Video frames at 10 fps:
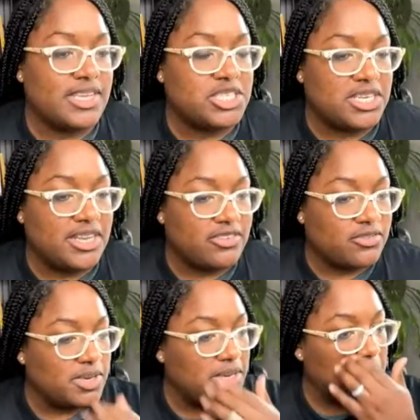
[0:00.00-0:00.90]
next
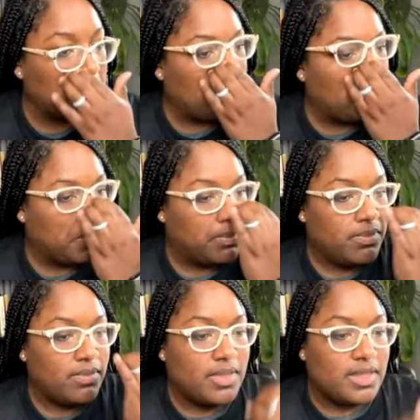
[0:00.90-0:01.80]
week.
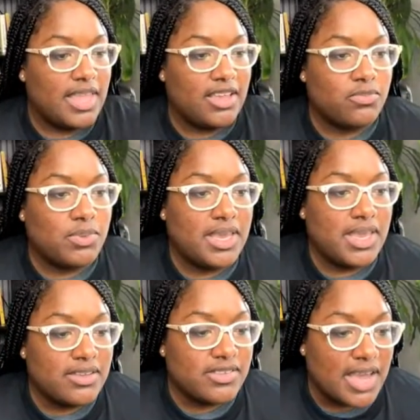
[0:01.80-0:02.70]
Next week
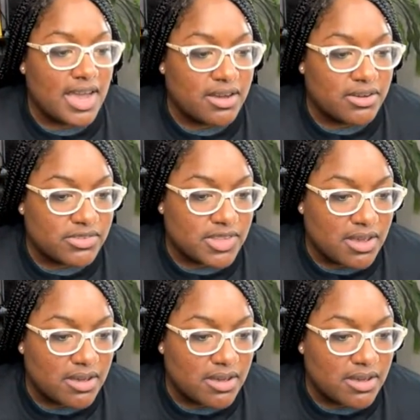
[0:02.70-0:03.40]
is y'all's